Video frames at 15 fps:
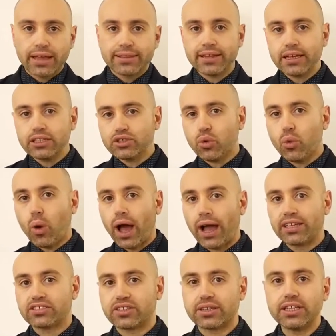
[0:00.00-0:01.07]
The reason why
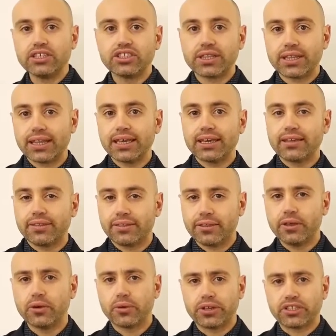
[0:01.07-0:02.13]
strategic thinking
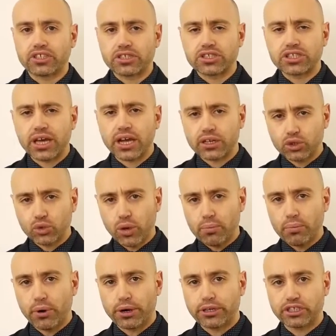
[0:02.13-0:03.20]
theories start to
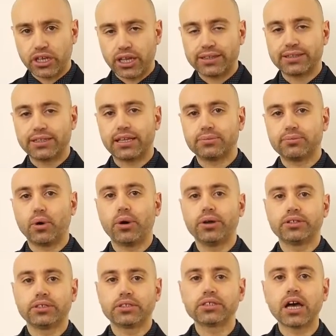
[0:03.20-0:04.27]
emerge at that
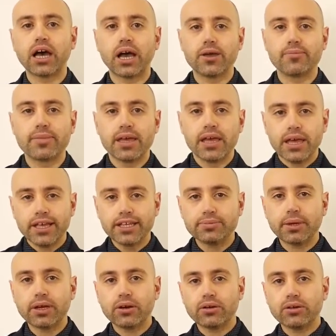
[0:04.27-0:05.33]
point in time is
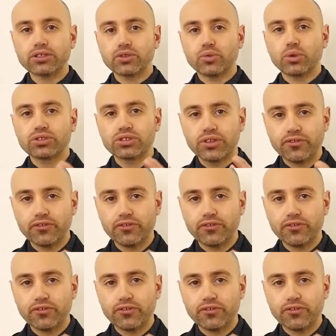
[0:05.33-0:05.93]
because it was the